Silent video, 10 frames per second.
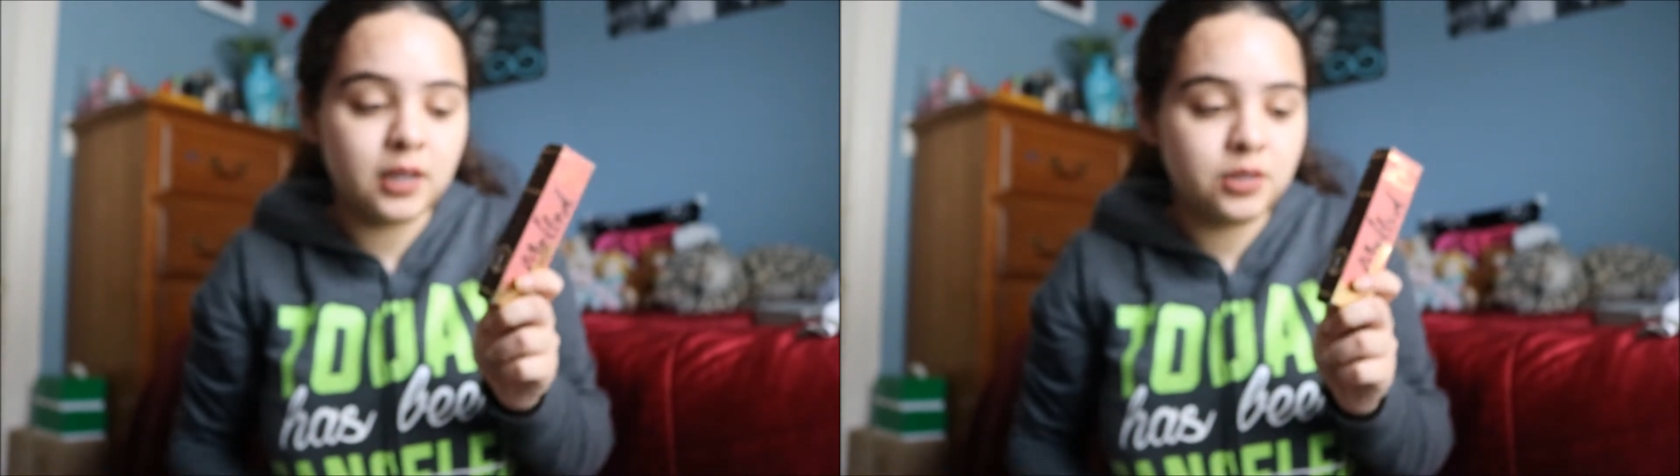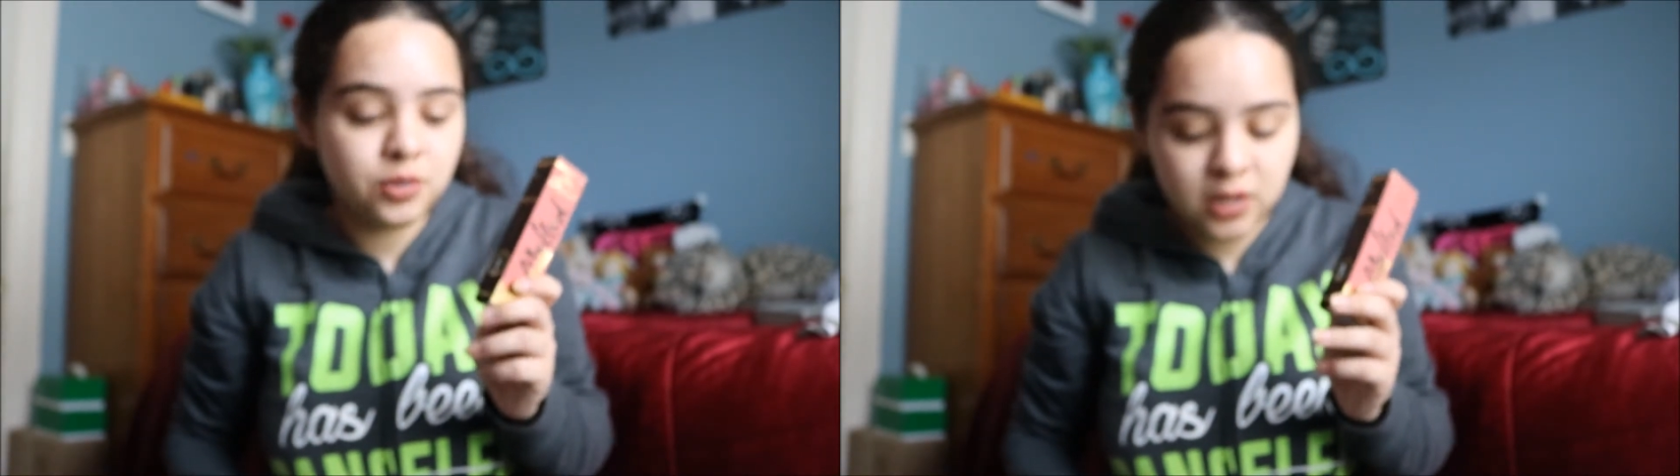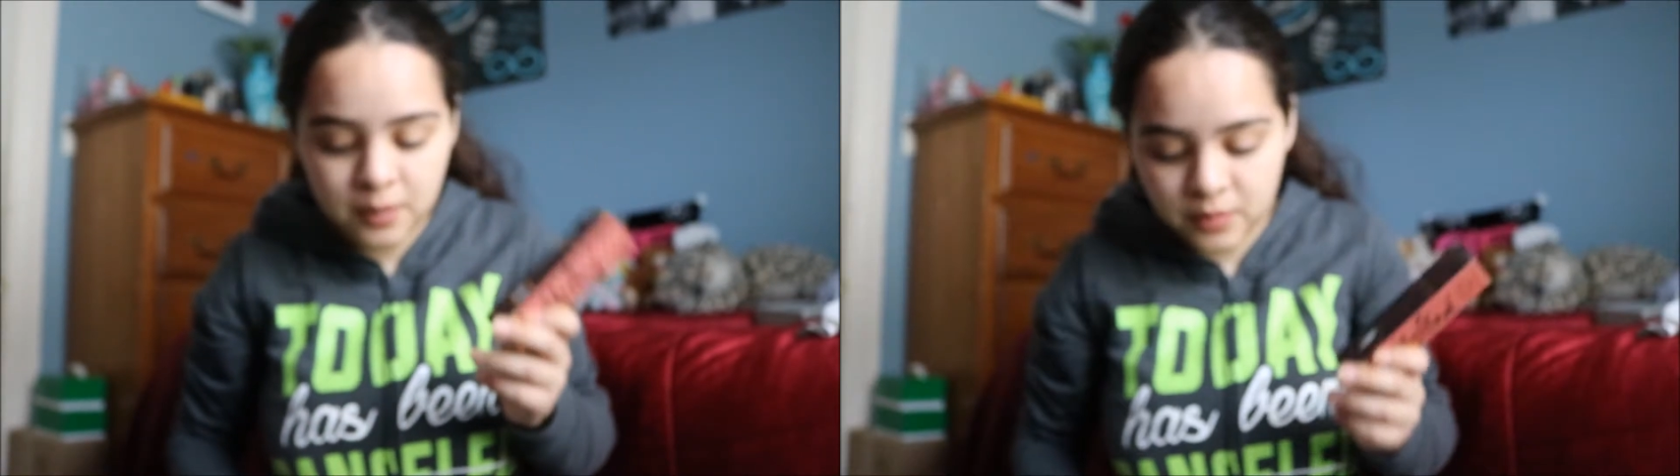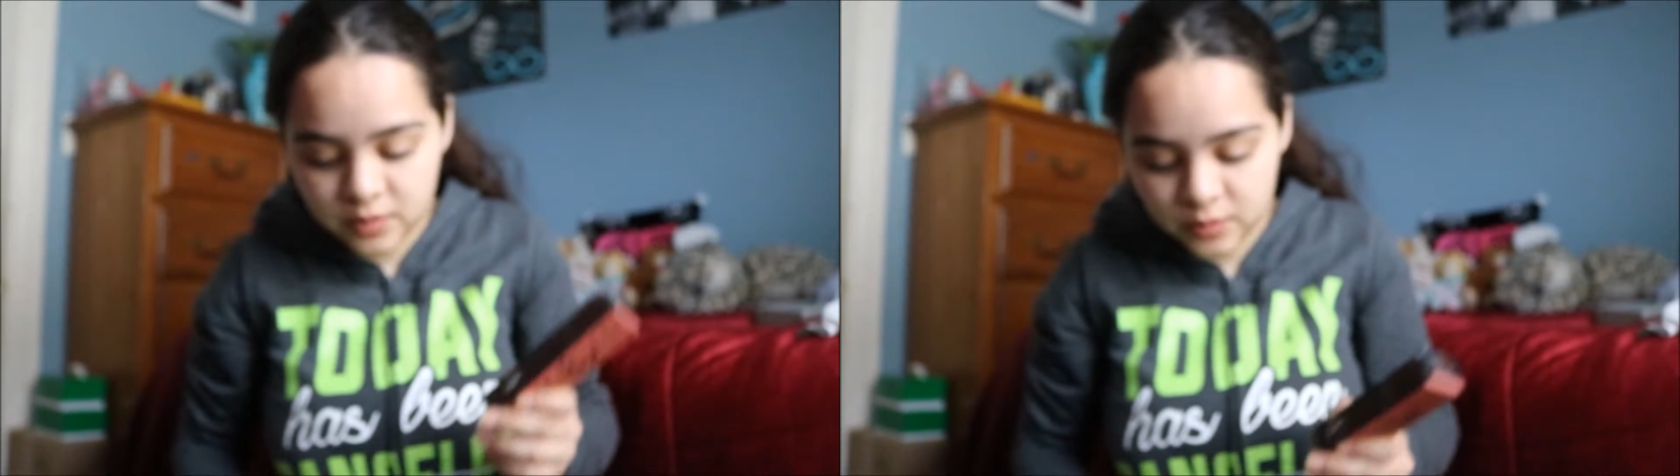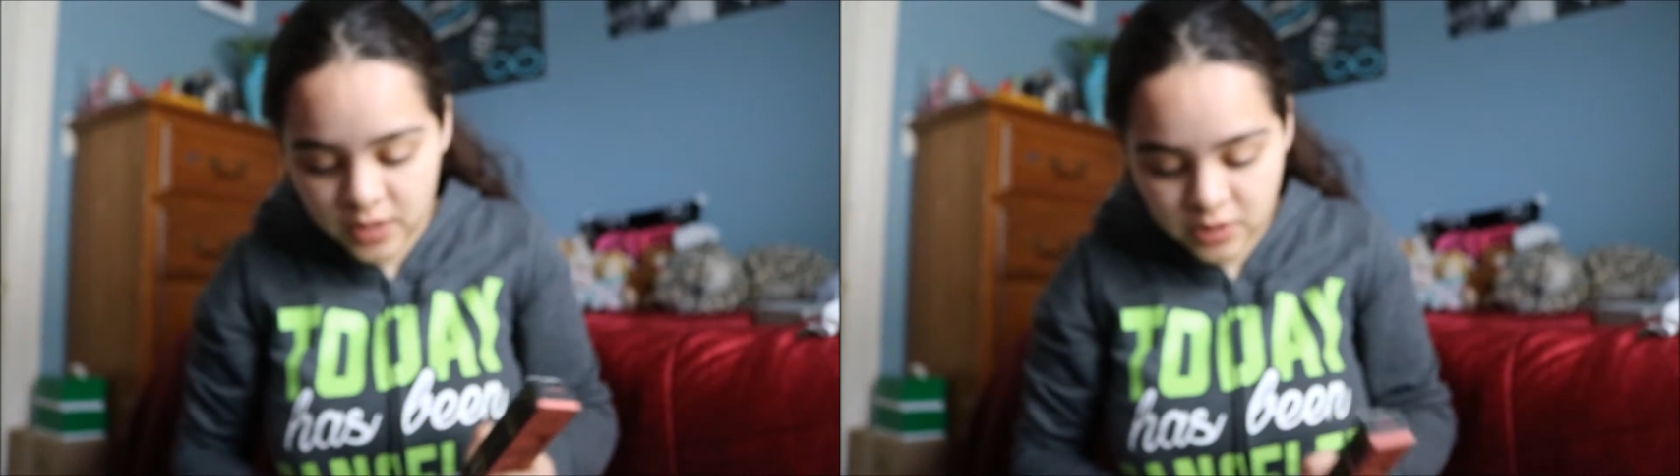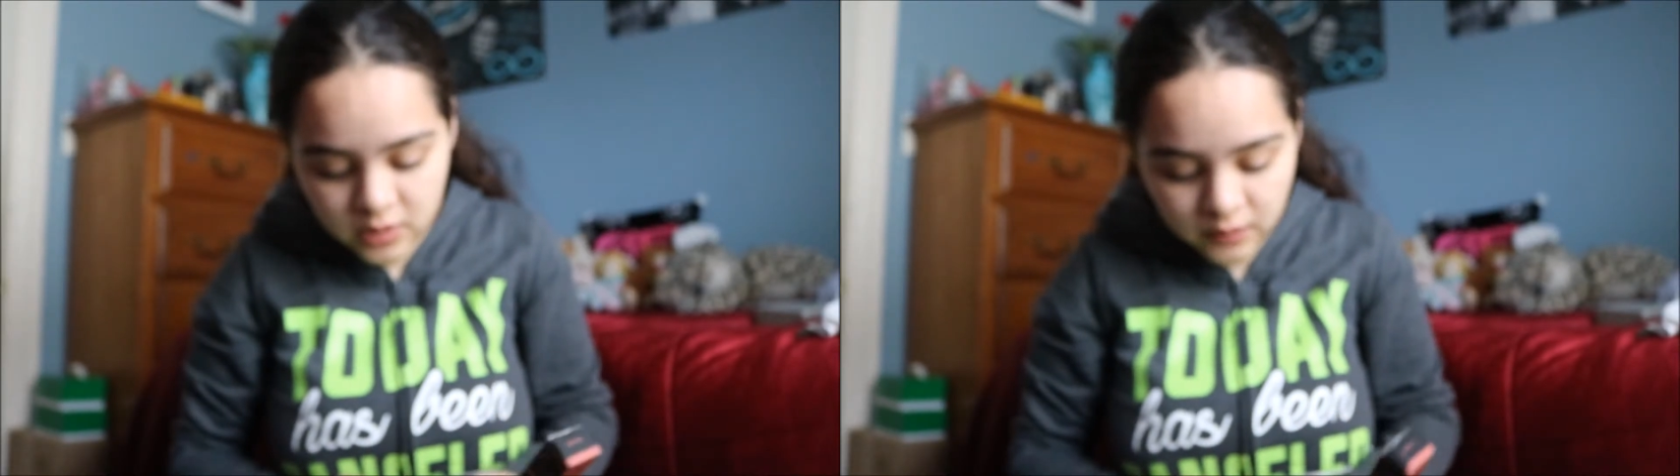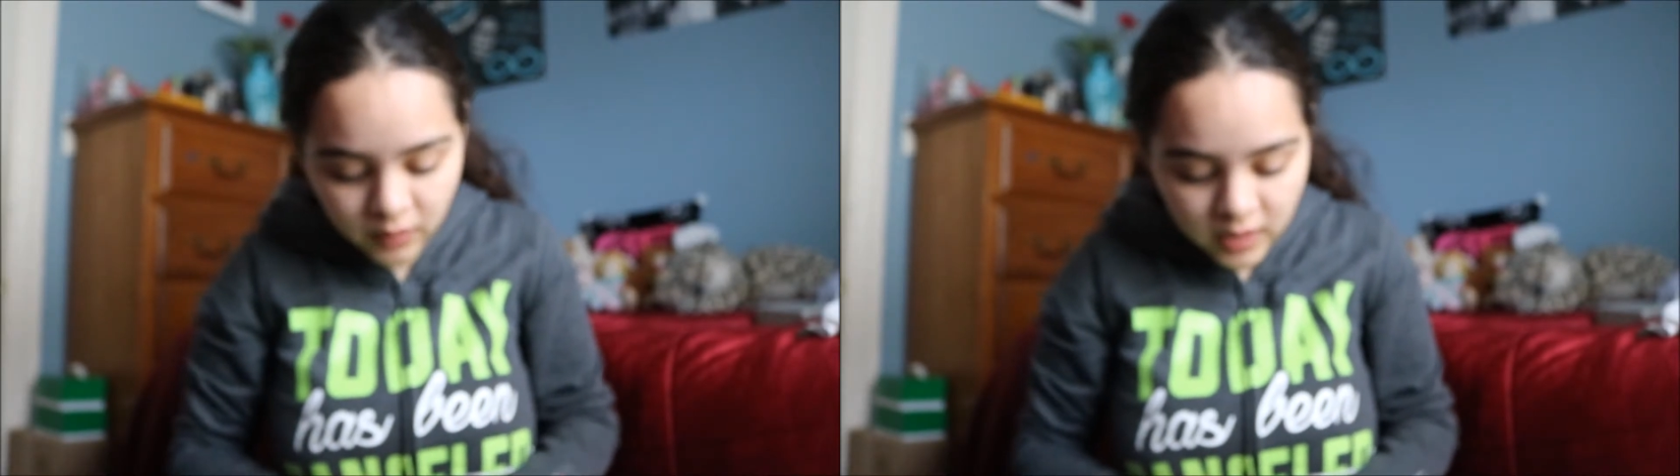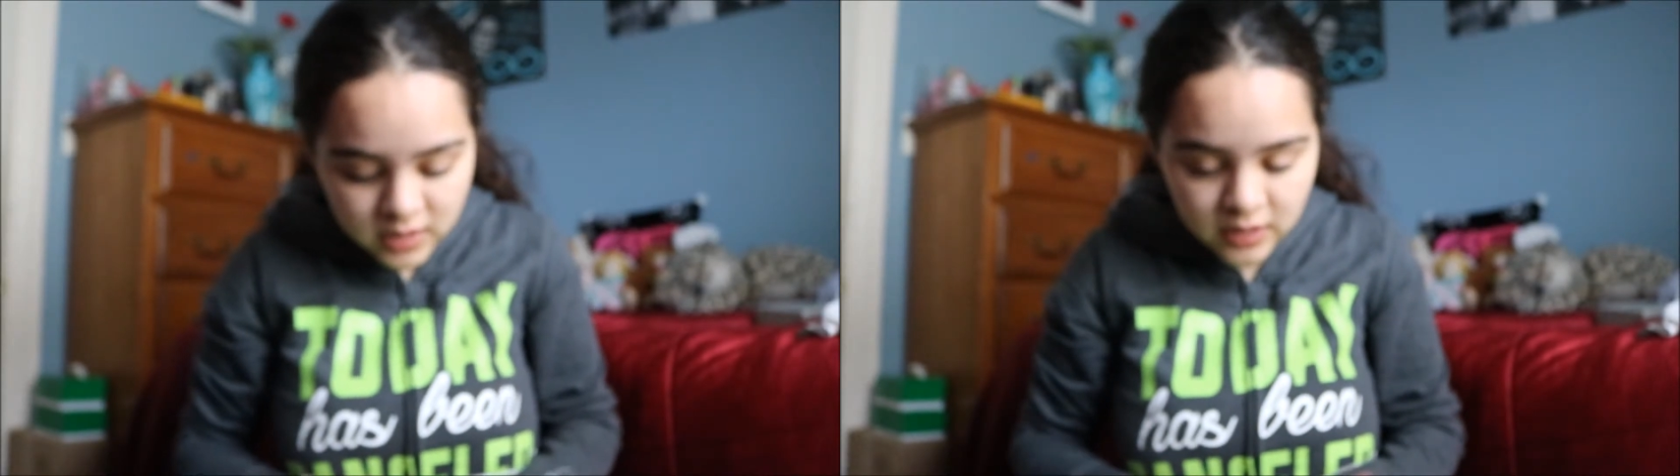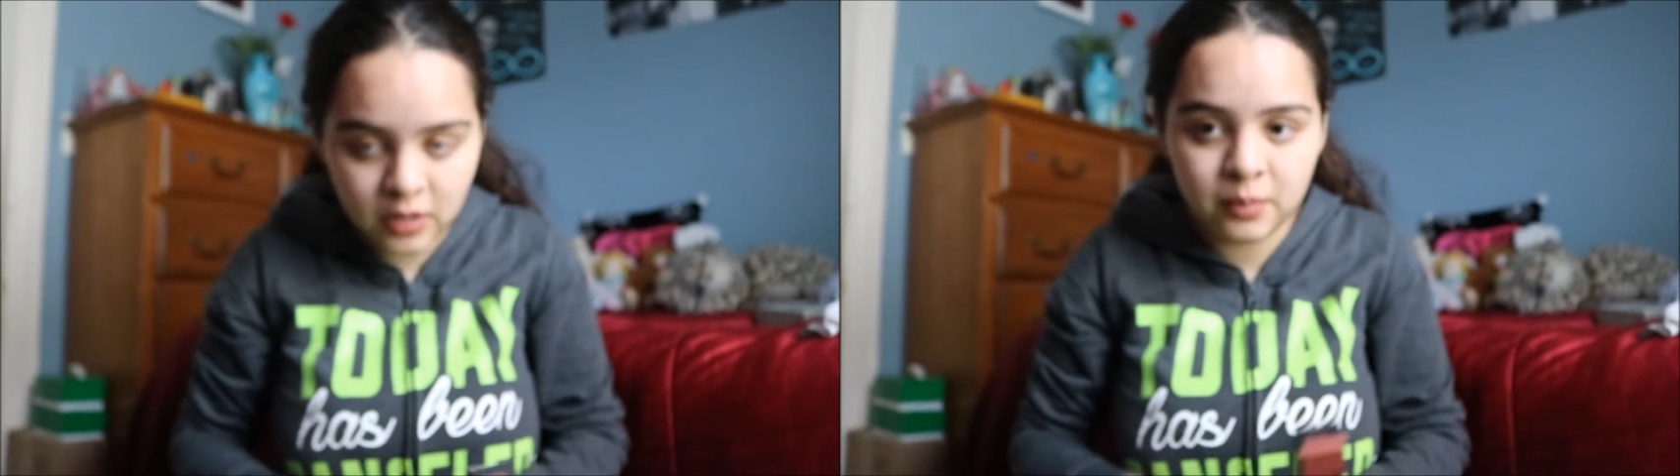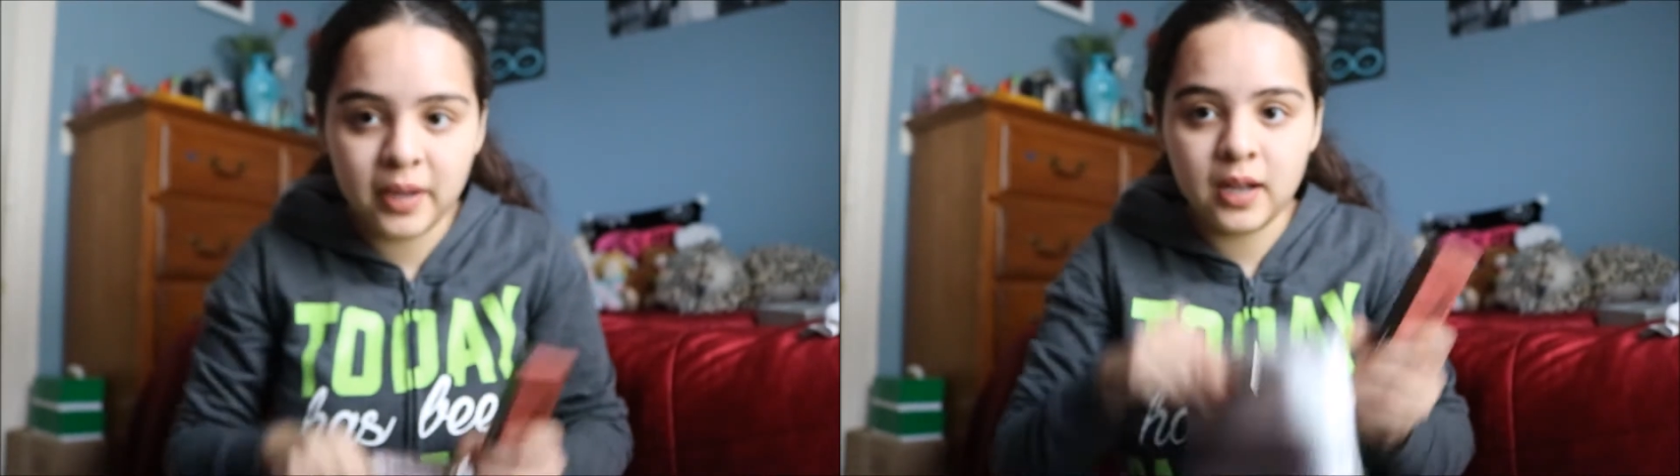do a couple of swatches of this and
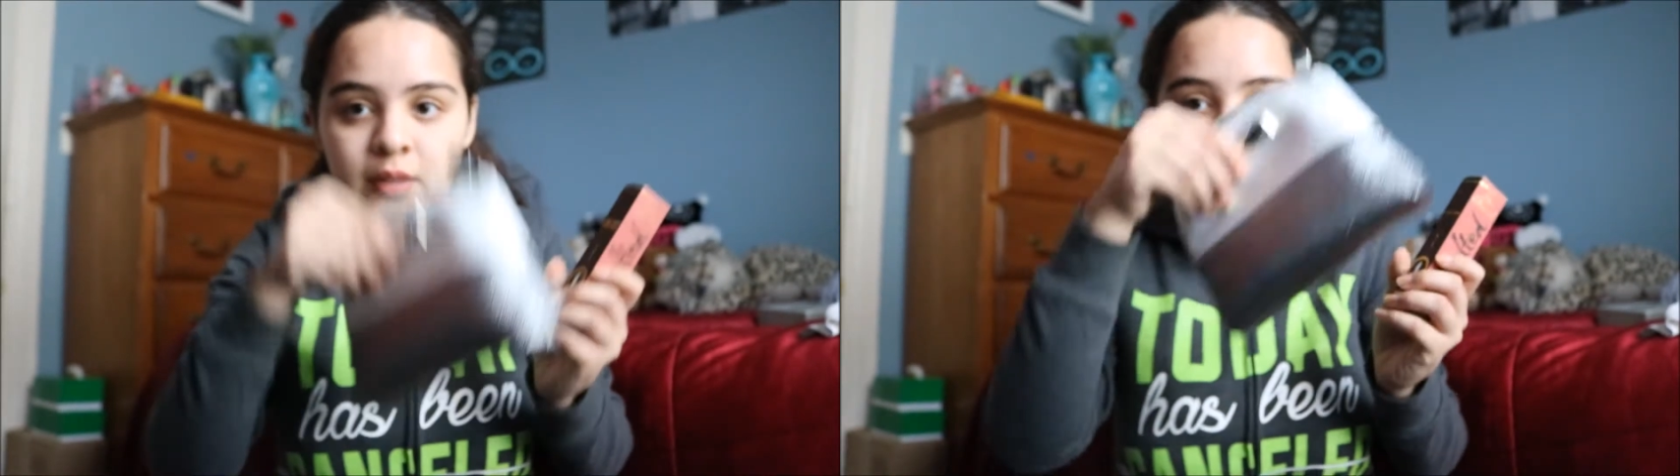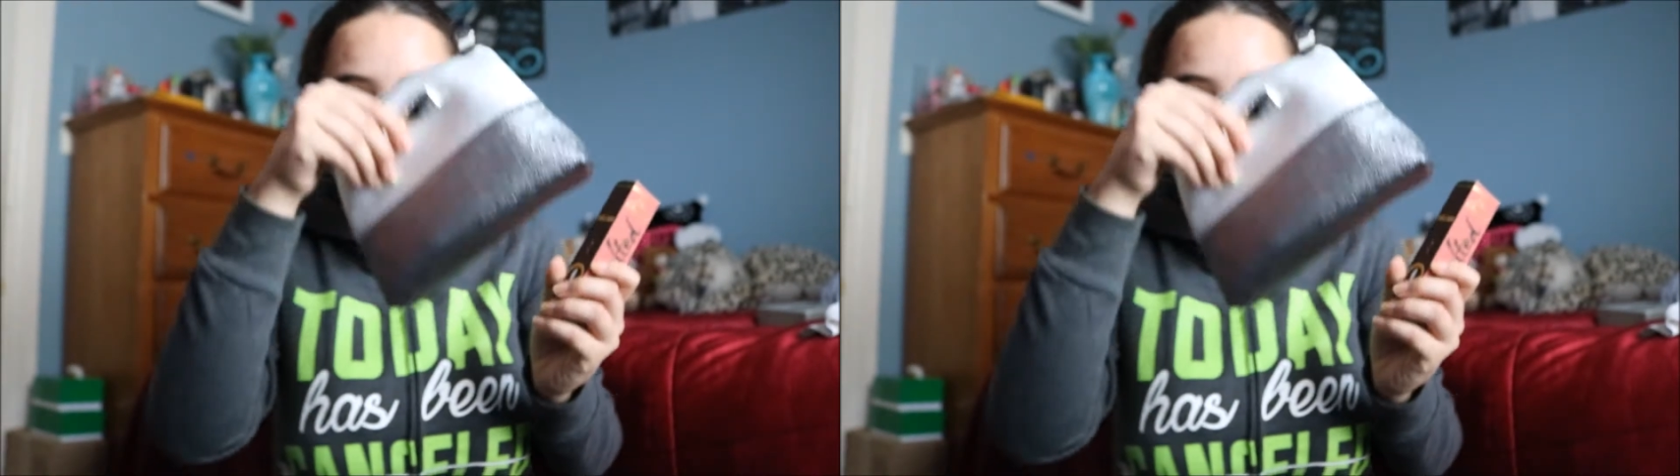all my other